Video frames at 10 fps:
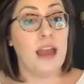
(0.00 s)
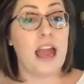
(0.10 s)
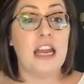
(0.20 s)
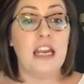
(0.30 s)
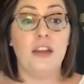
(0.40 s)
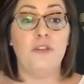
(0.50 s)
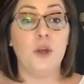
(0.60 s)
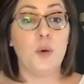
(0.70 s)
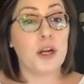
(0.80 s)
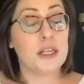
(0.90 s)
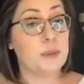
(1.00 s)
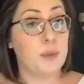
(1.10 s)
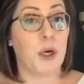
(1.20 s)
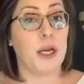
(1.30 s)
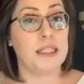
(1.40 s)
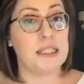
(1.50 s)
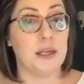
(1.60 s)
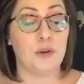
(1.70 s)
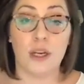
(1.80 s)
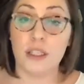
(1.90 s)
And if you are experiencing
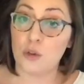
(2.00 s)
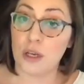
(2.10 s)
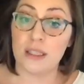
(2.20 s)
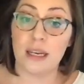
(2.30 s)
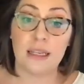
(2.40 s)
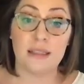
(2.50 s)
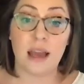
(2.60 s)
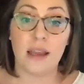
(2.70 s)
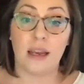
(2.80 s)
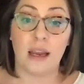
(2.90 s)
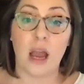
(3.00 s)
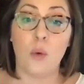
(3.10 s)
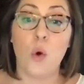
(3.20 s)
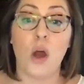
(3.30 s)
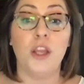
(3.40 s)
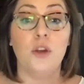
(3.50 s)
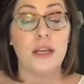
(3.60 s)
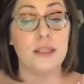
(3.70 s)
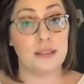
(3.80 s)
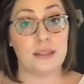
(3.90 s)
great stress and anxiety, I want you to
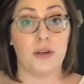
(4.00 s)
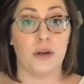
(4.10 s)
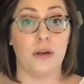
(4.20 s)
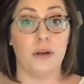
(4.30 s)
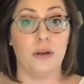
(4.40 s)
consider